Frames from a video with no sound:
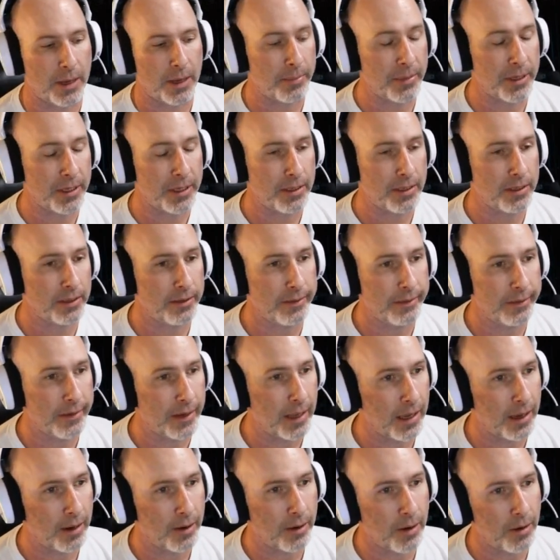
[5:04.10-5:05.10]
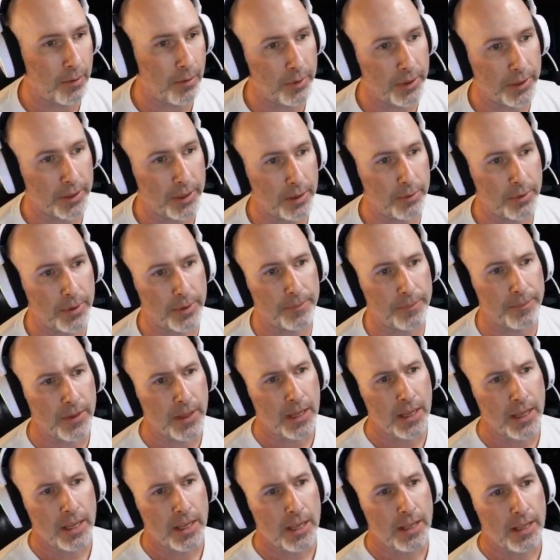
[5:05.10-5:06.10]
opinion. I wouldn't go it.
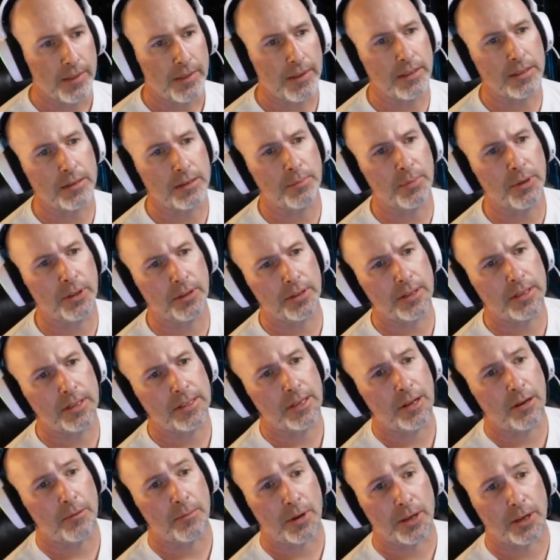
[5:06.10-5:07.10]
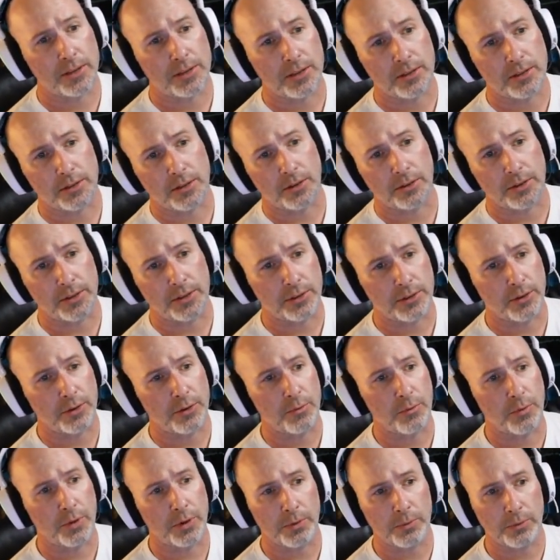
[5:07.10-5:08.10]
These abilities help monsters only, so
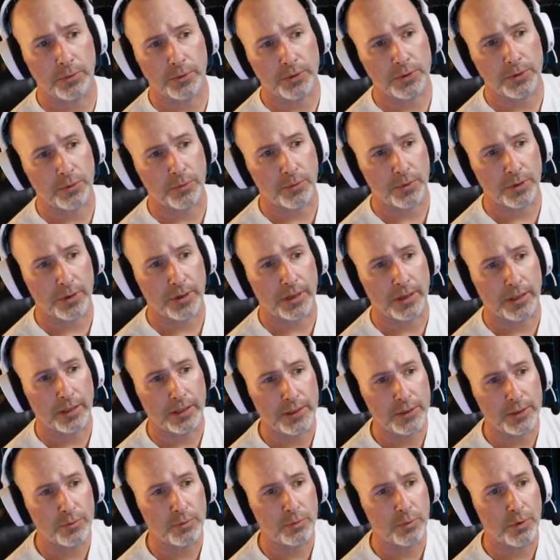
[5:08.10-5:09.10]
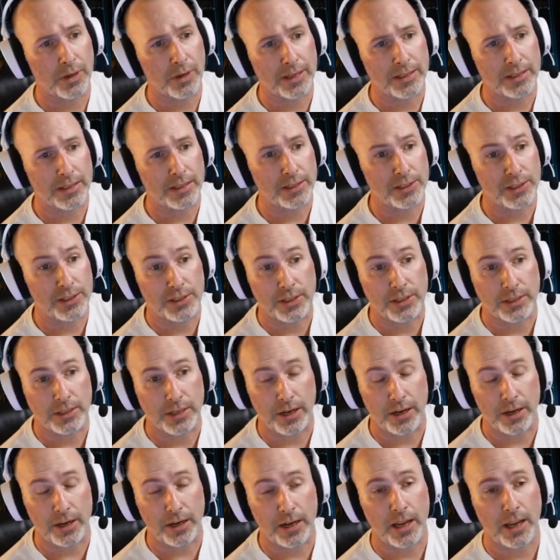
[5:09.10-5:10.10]
you wouldn't want to run at least one. I suggest a
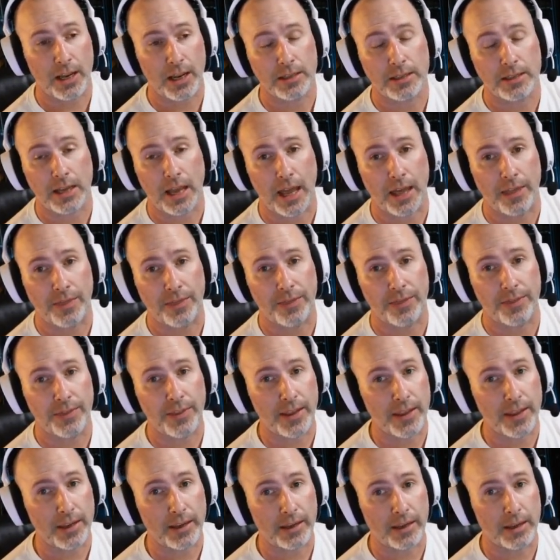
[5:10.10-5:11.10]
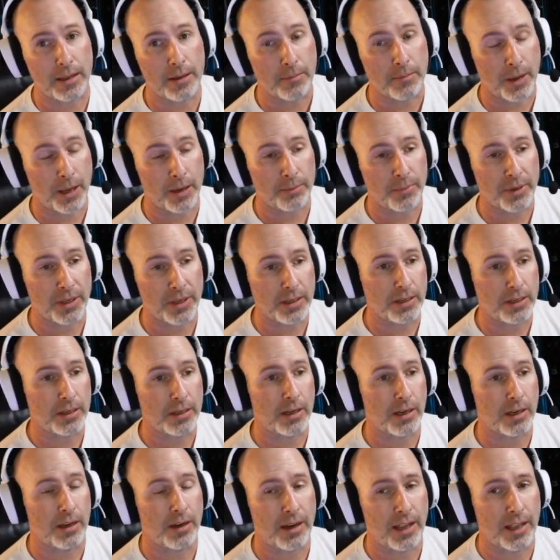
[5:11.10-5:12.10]
Terrorgeist. I think, in my
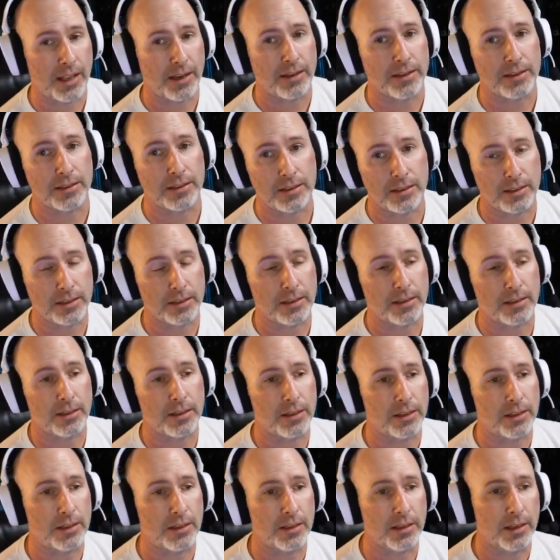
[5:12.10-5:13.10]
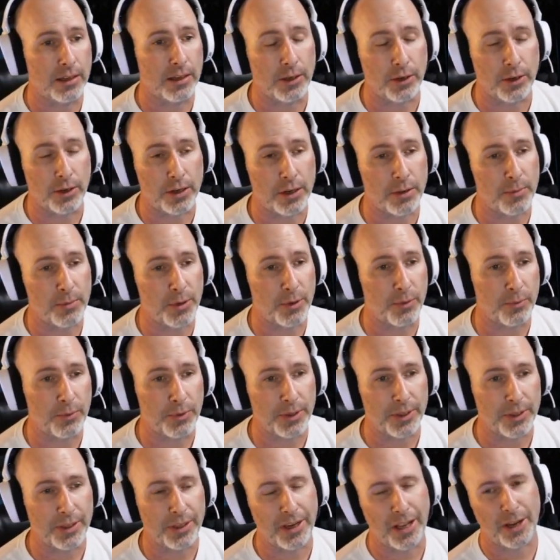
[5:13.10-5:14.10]
opinion, I had this an argument
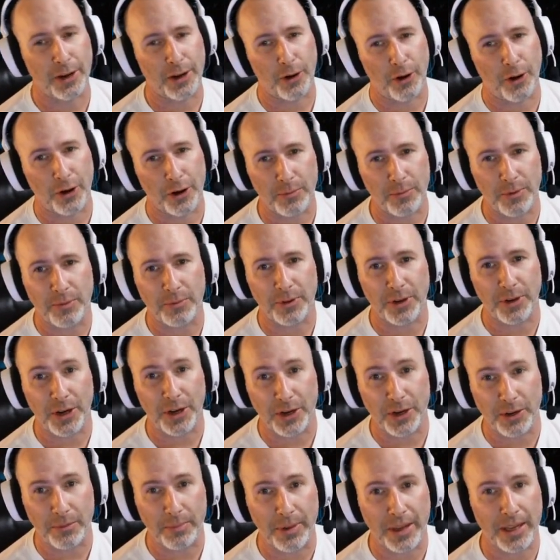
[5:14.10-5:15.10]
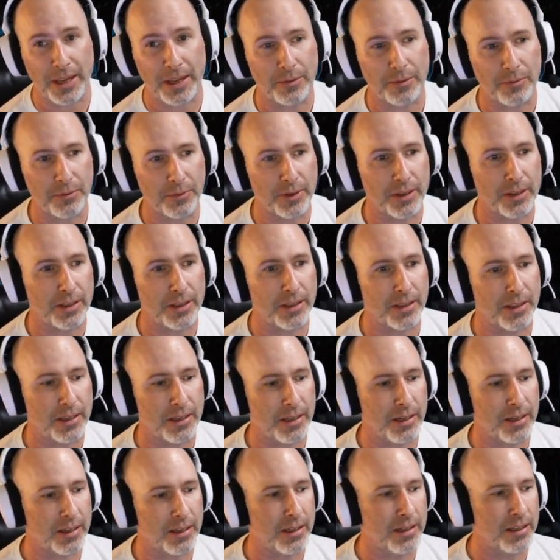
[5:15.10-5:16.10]
with, not an argument, but a debate with
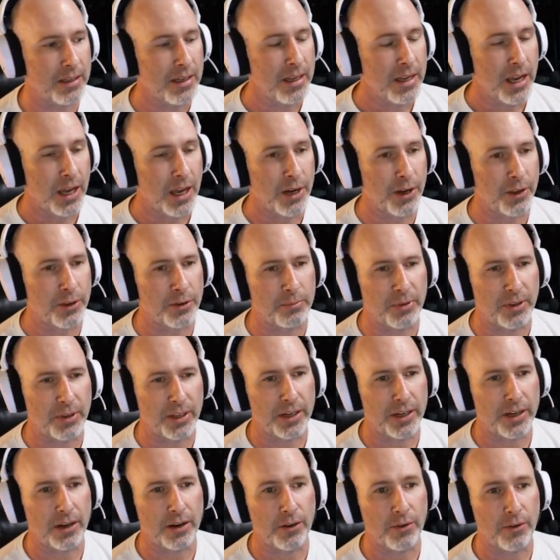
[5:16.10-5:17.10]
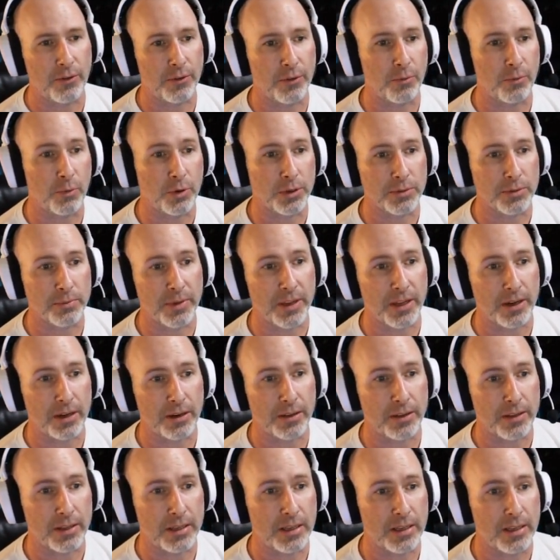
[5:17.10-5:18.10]
another player over what's better,
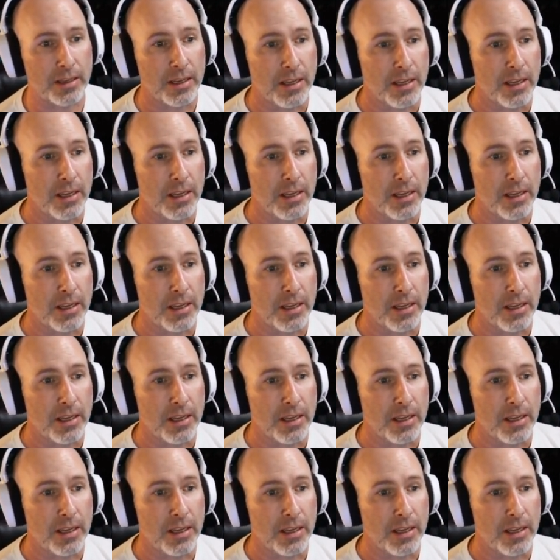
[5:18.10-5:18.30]
the